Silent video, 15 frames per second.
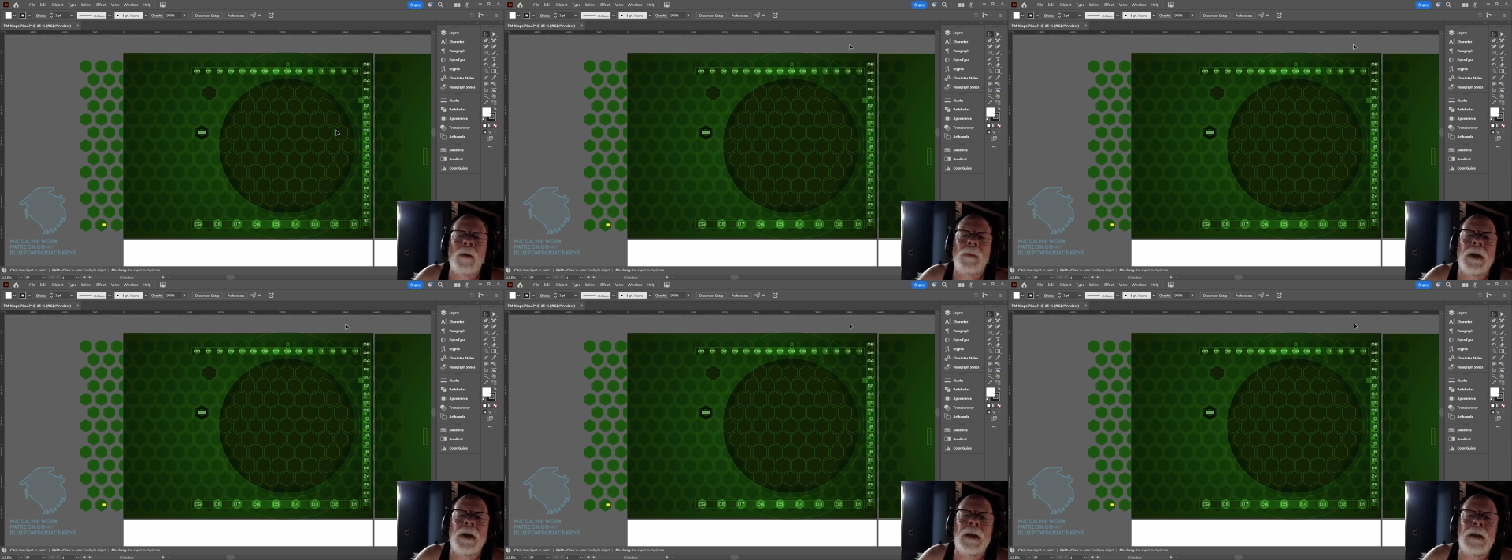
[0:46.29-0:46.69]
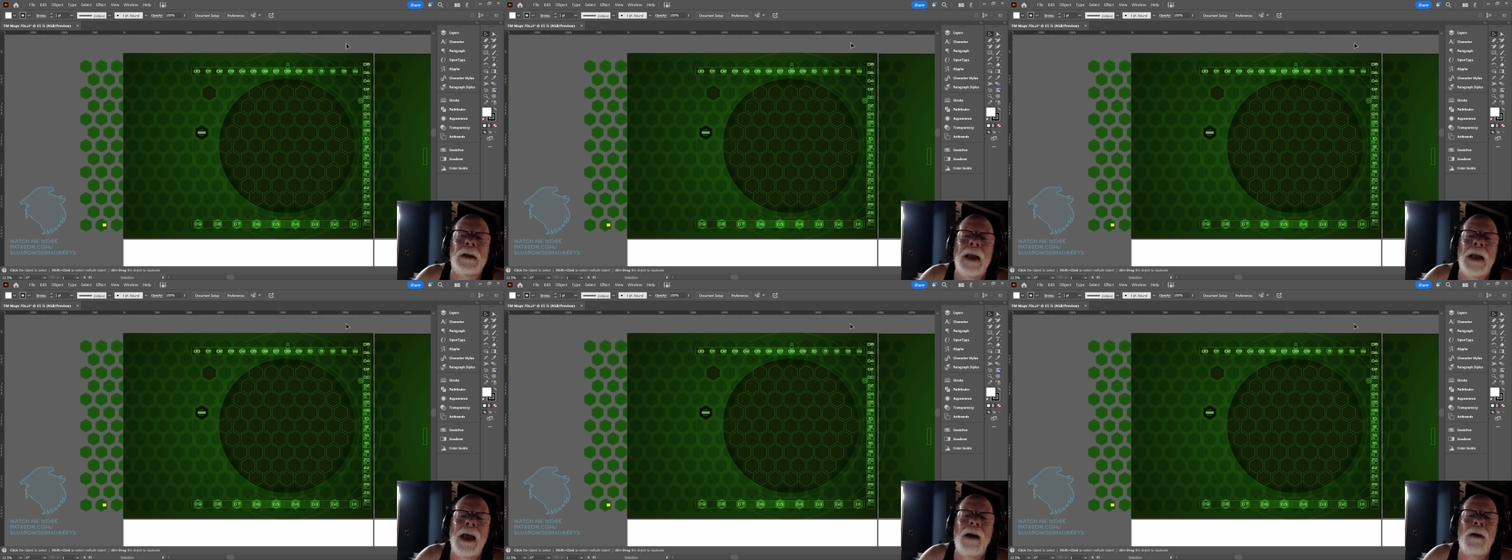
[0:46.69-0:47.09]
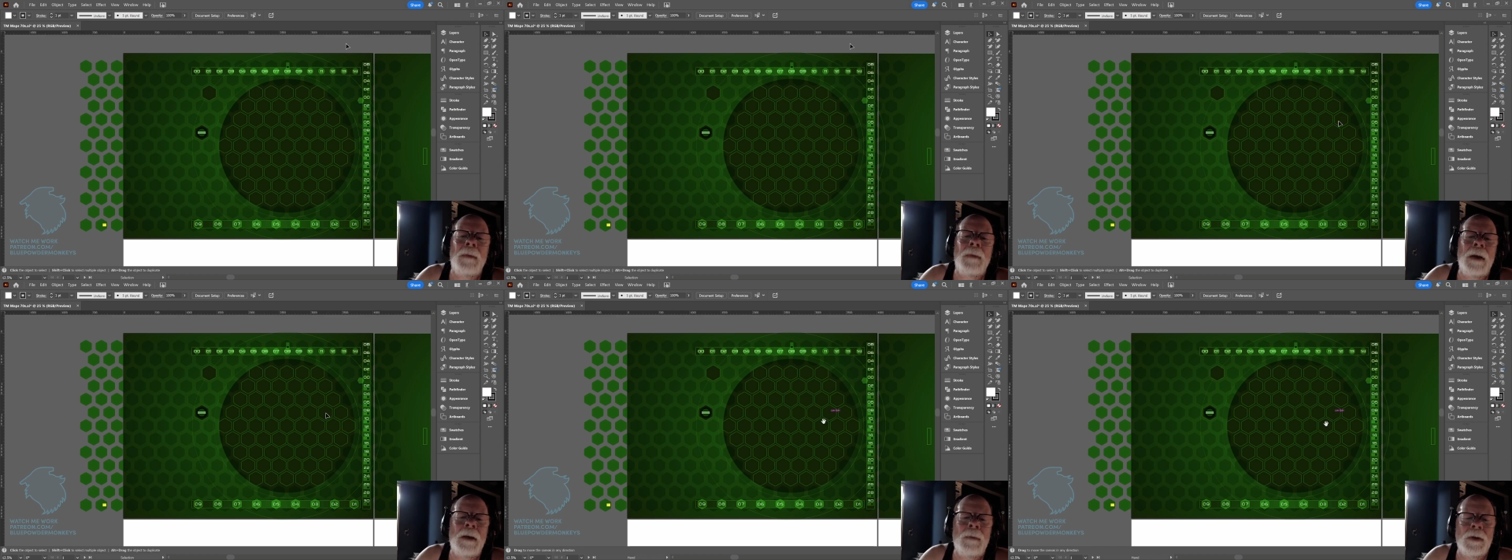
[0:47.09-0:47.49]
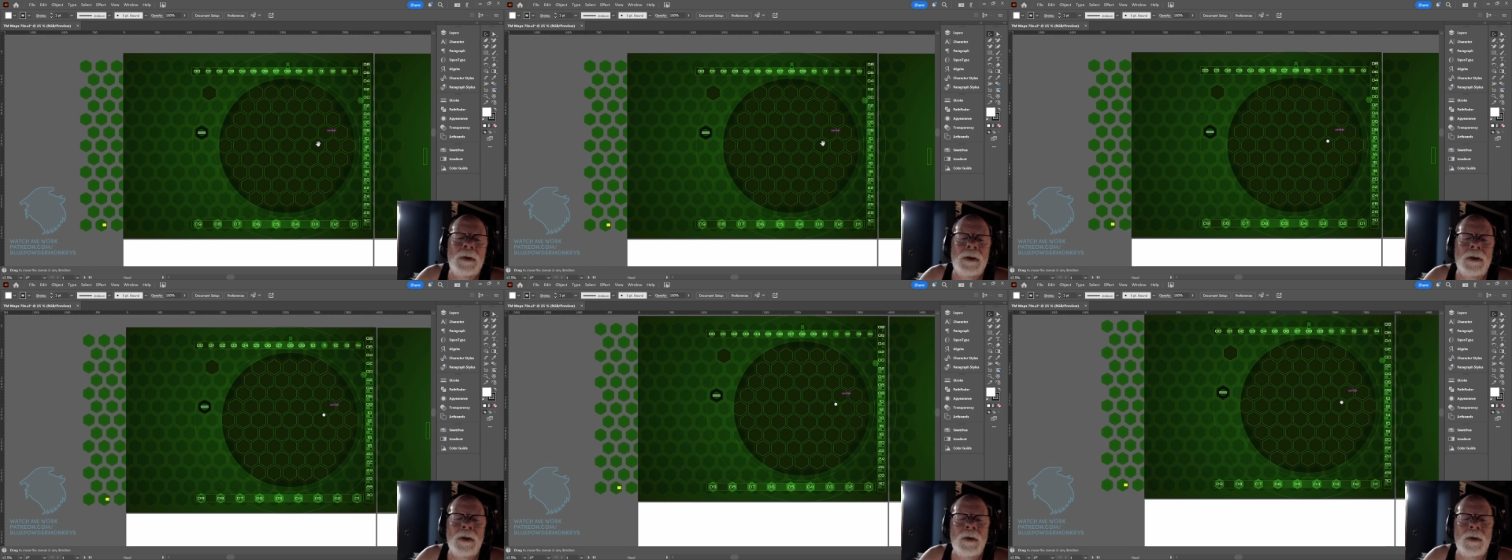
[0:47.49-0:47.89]
but now I'm able
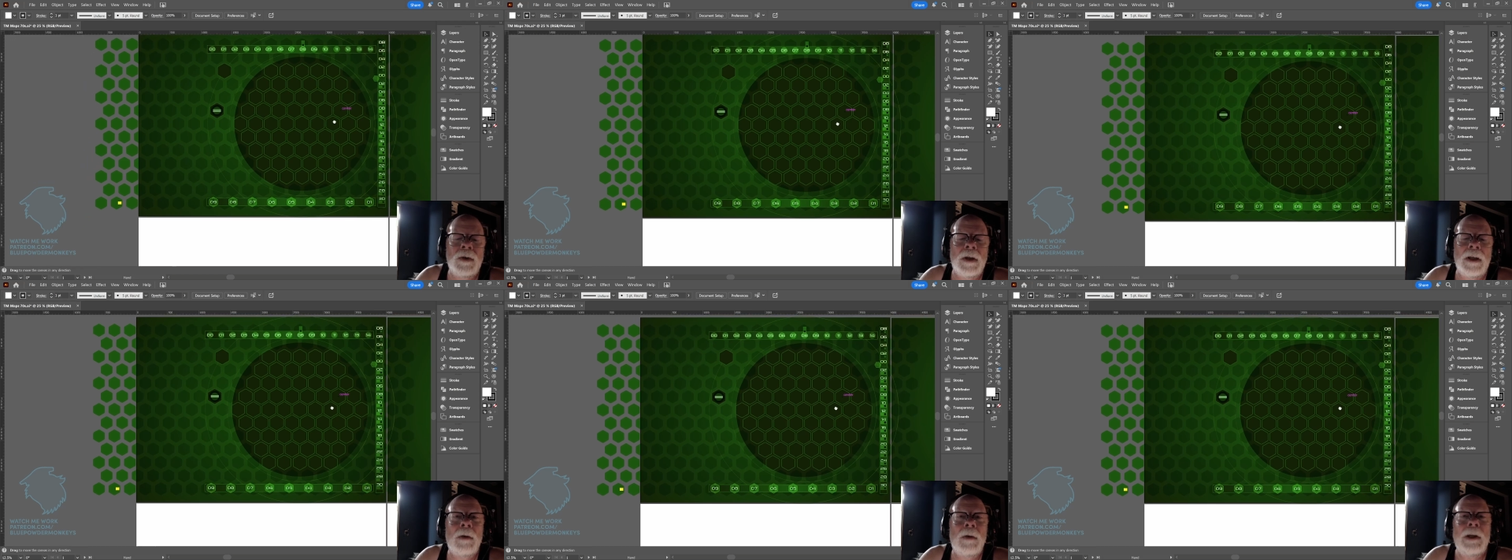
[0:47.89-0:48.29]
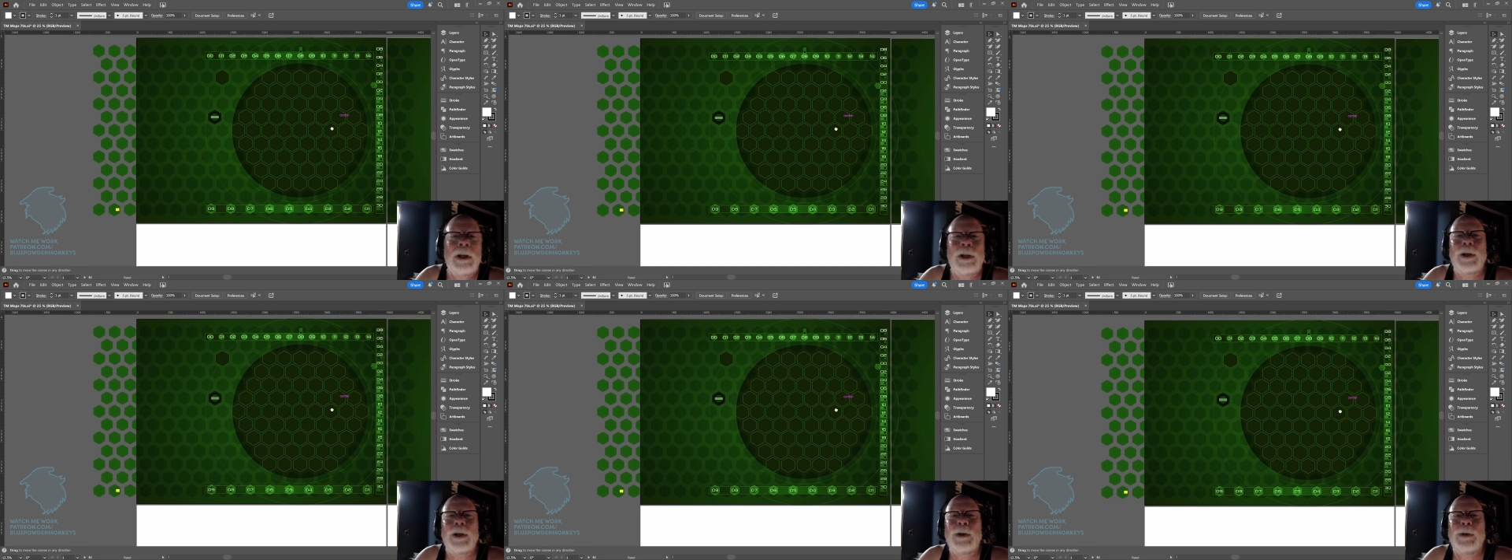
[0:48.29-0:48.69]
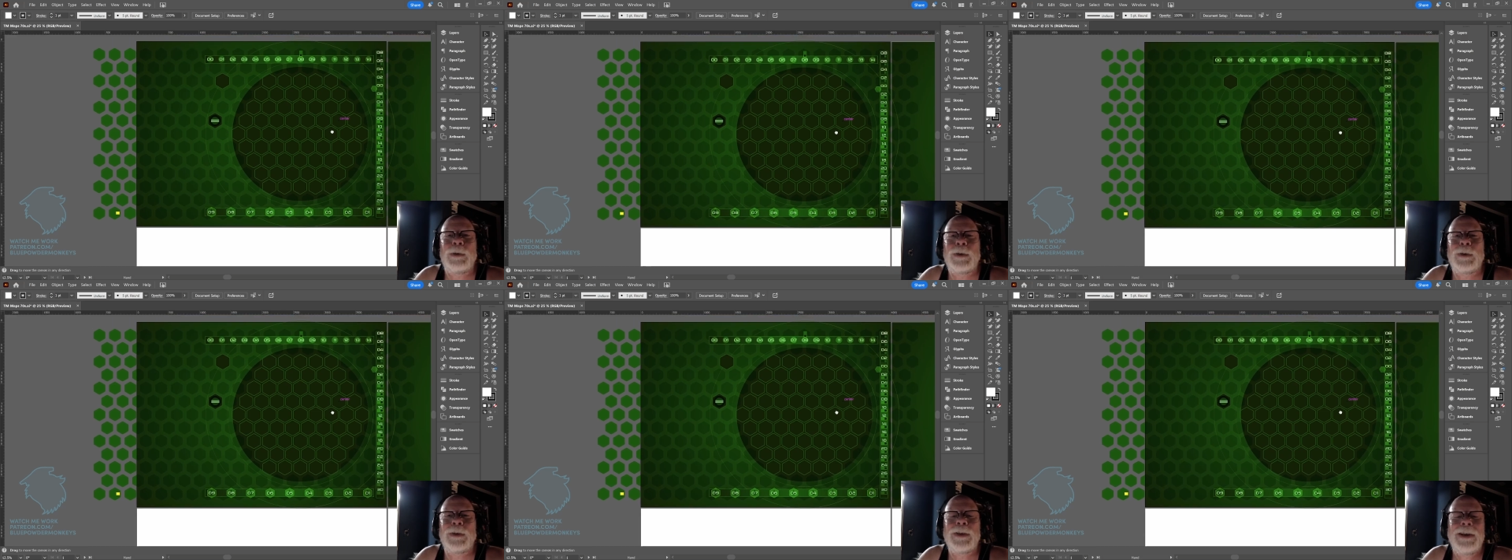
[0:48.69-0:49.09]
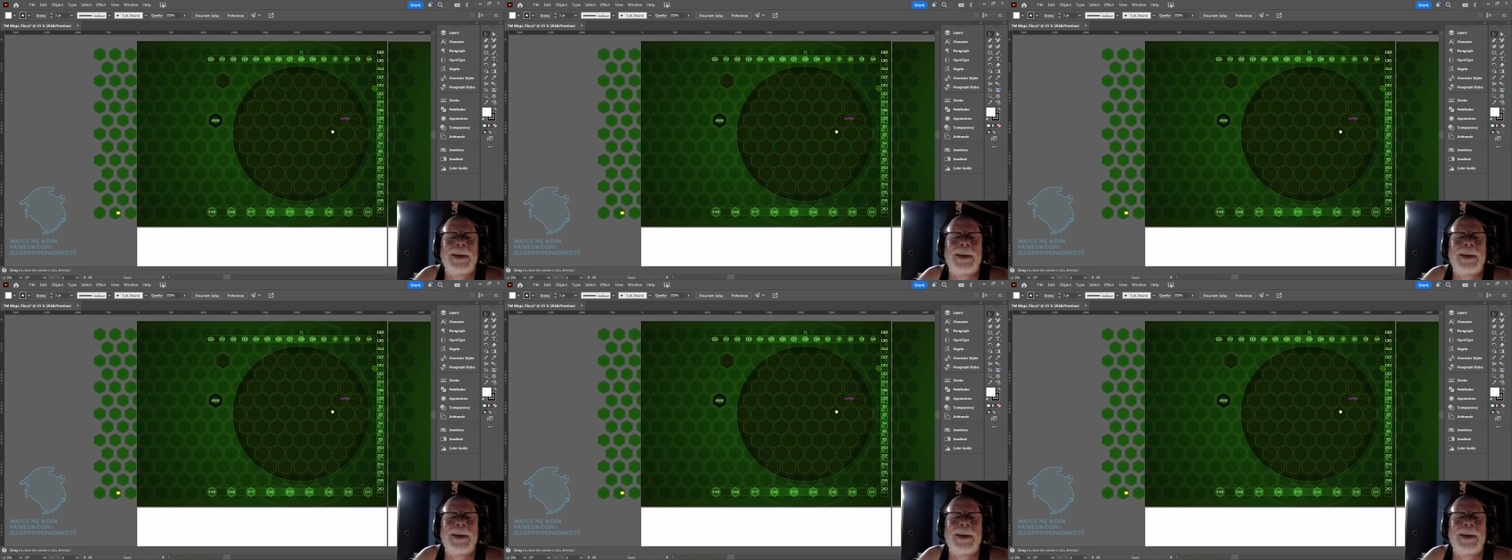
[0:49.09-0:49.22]
to usually only lose